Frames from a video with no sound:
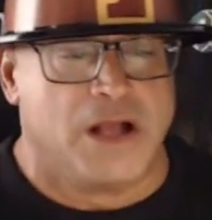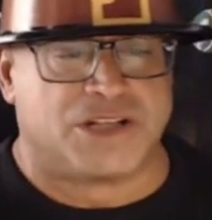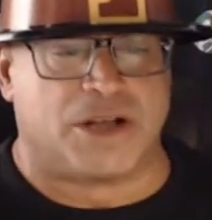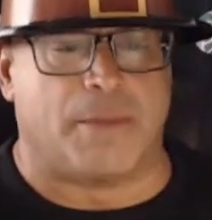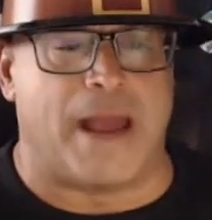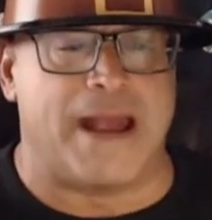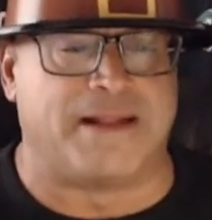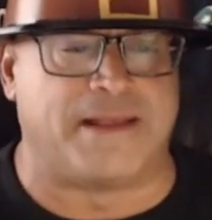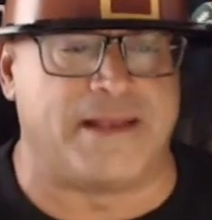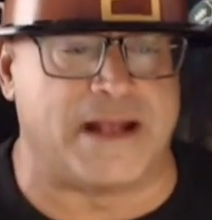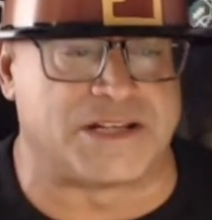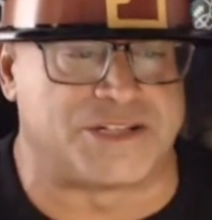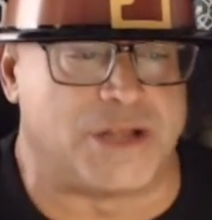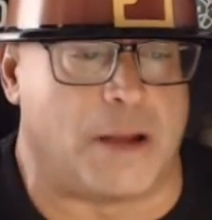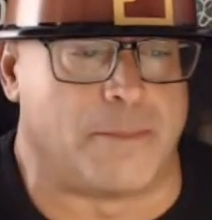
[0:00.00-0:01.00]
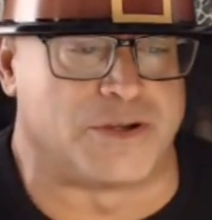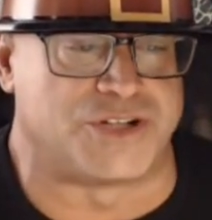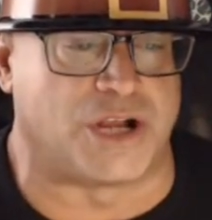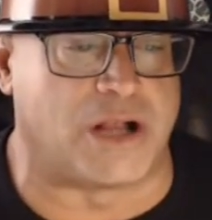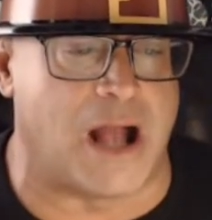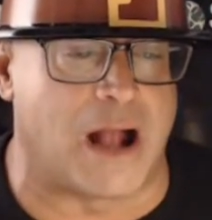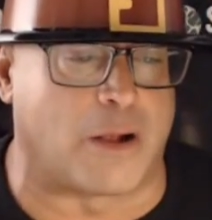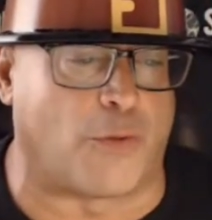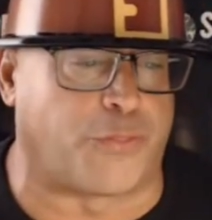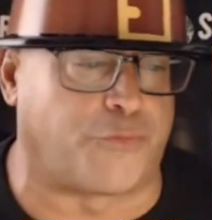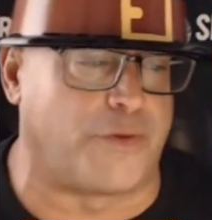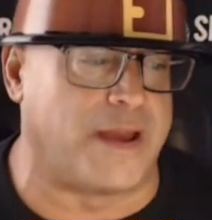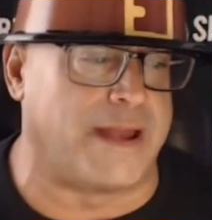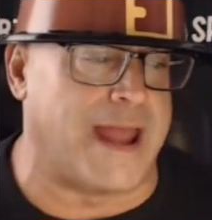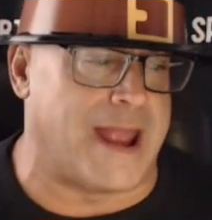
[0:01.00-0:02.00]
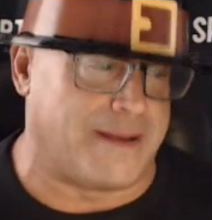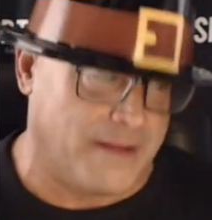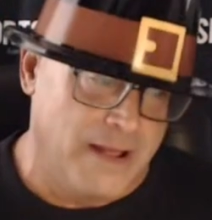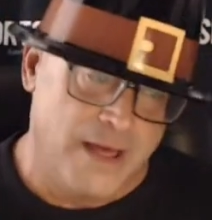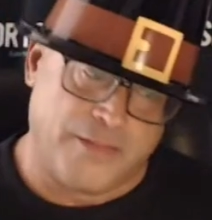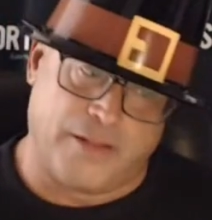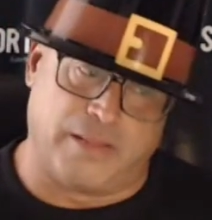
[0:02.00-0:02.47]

Some ATS numbers: Chicago 3-8